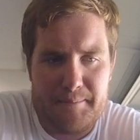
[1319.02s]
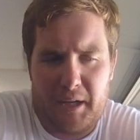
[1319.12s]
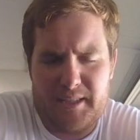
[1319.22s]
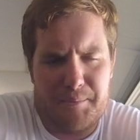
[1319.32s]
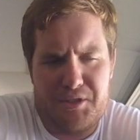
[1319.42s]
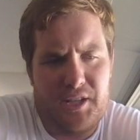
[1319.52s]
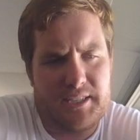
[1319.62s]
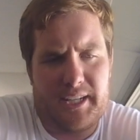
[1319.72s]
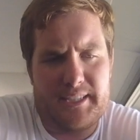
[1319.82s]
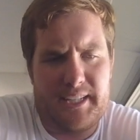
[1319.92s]
on top of
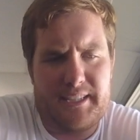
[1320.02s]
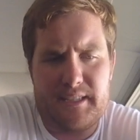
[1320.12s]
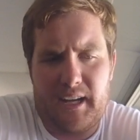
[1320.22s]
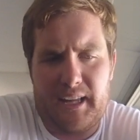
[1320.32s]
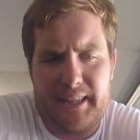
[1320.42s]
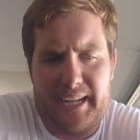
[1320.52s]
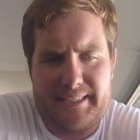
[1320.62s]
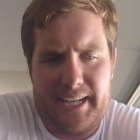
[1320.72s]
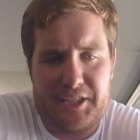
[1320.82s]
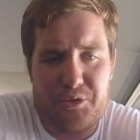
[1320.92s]
jigs, like I said, light
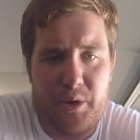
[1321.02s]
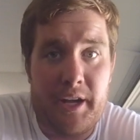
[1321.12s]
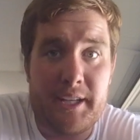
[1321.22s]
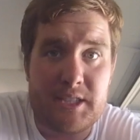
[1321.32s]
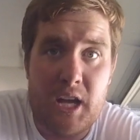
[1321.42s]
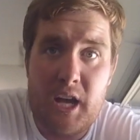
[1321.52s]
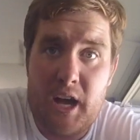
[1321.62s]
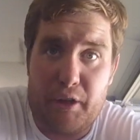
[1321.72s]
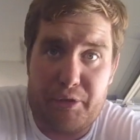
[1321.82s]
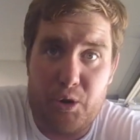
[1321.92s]
Texas rigs.
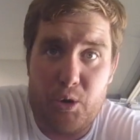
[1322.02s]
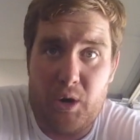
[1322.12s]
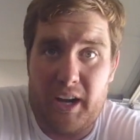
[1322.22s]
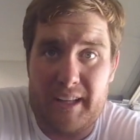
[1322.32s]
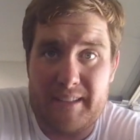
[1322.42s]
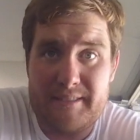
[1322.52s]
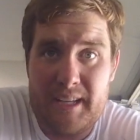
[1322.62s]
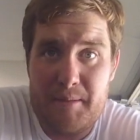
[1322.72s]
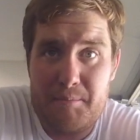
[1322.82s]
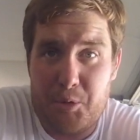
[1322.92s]
I'll throw
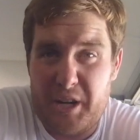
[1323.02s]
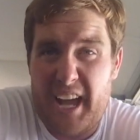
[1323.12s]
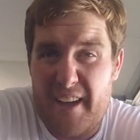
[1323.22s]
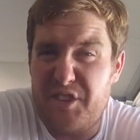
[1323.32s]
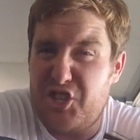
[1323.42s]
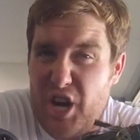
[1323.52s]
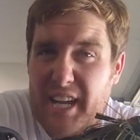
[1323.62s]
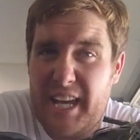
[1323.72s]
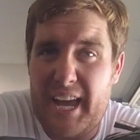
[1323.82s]
pretty heavy shaky